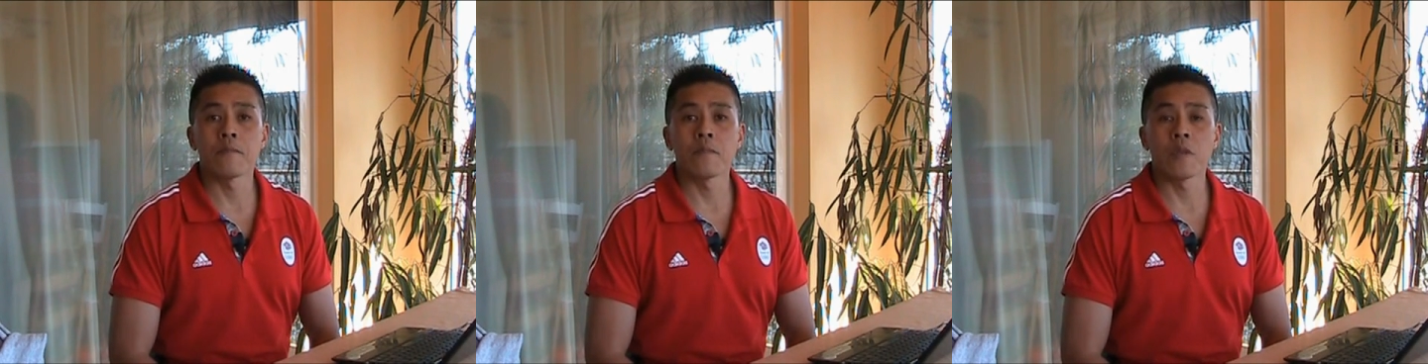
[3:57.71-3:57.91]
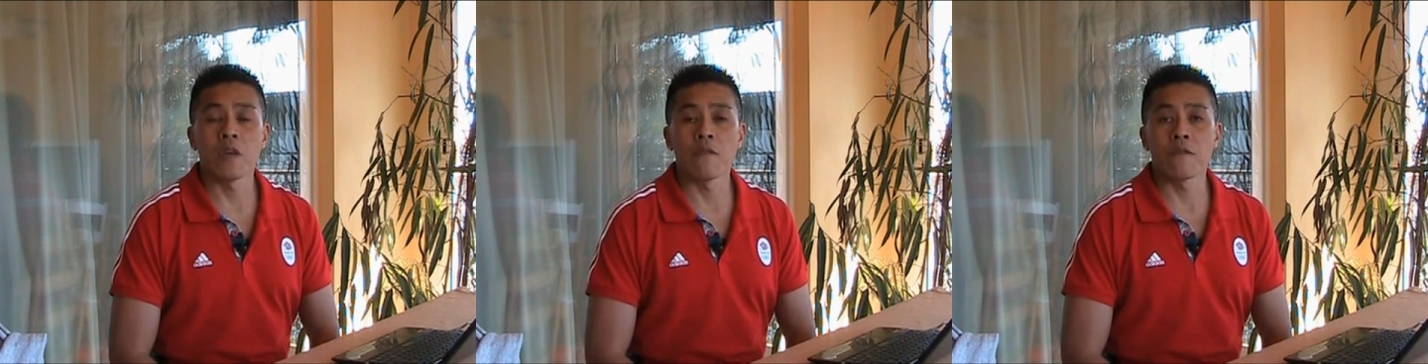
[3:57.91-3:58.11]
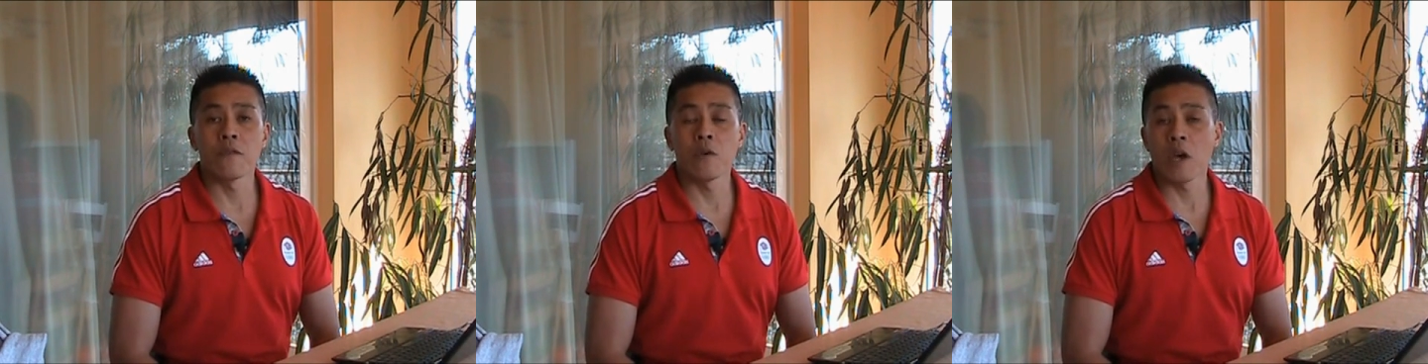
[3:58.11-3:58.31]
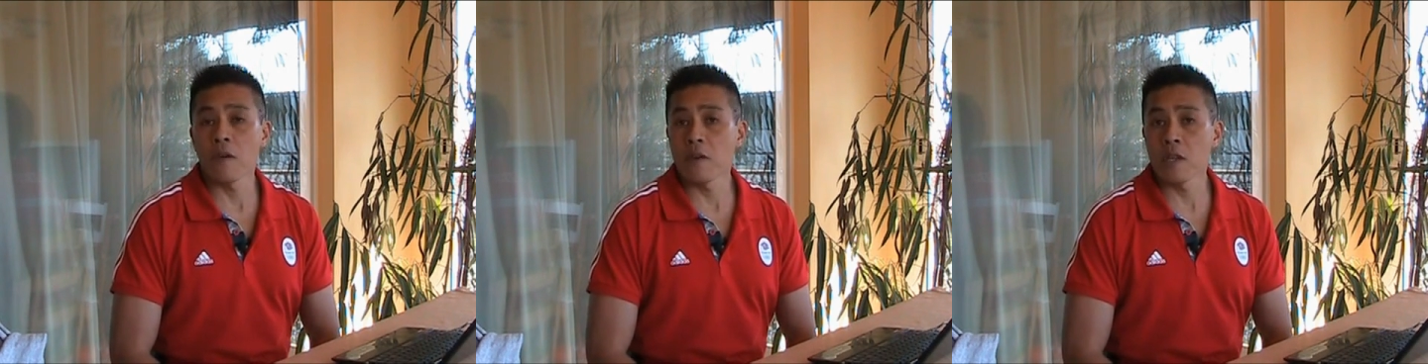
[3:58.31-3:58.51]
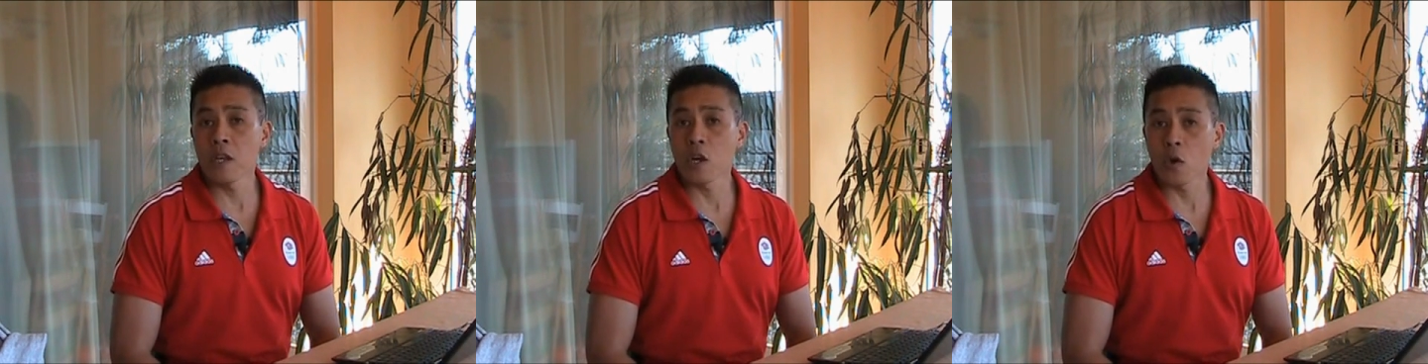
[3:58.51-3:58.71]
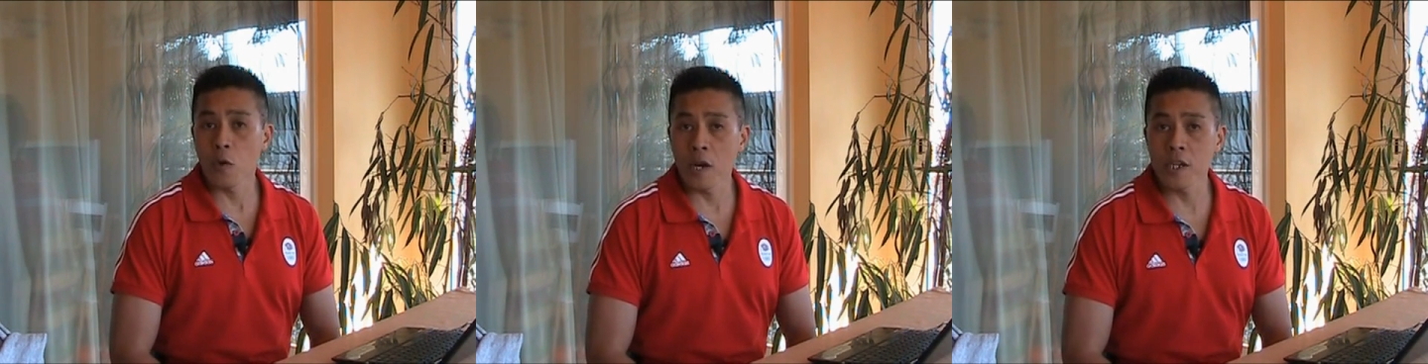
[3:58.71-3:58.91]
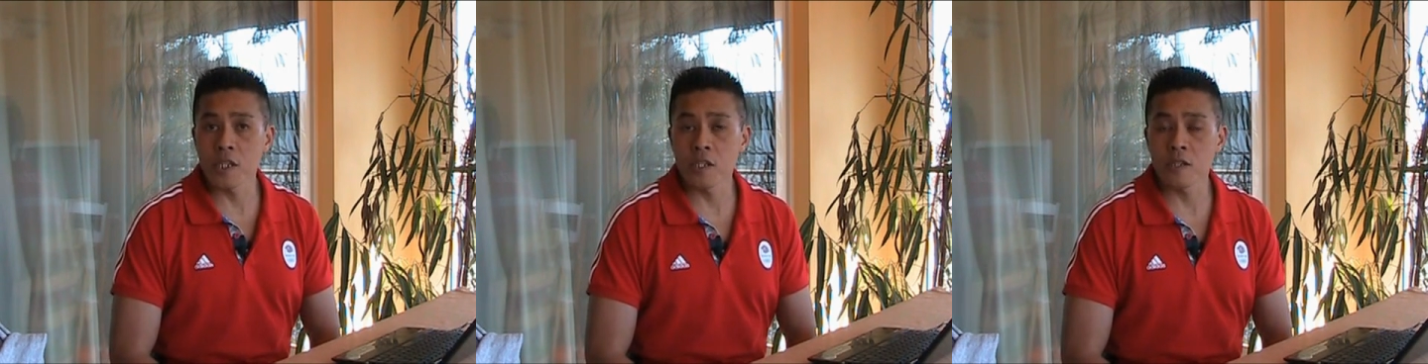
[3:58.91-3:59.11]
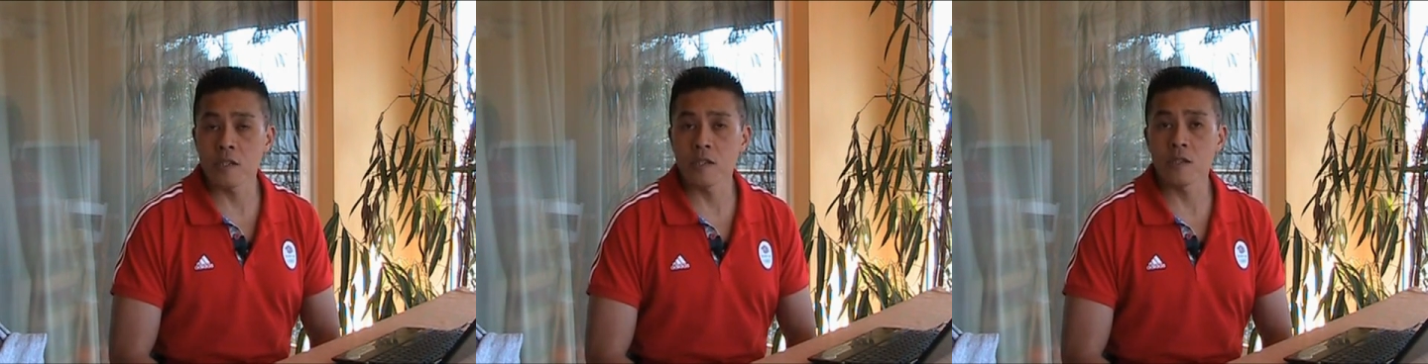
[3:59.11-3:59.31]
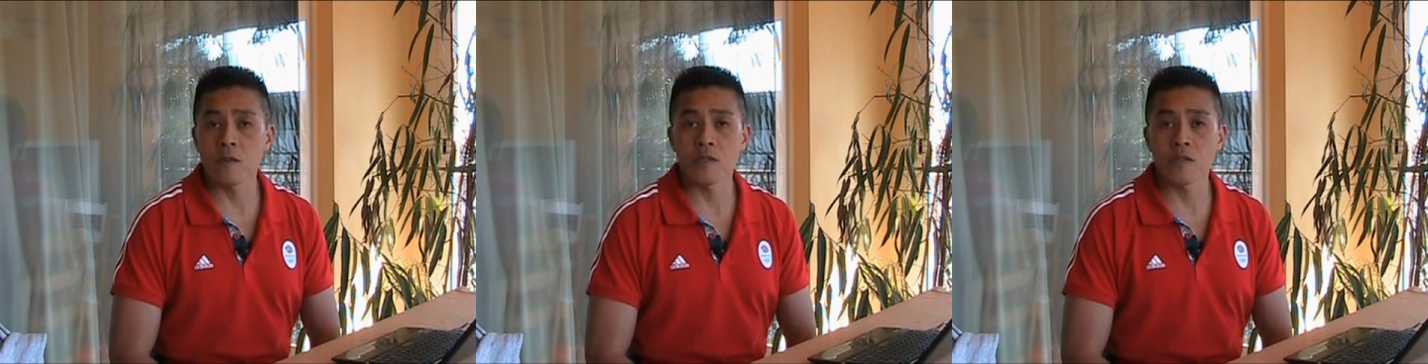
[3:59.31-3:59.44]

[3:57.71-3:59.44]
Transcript: If you have any questions or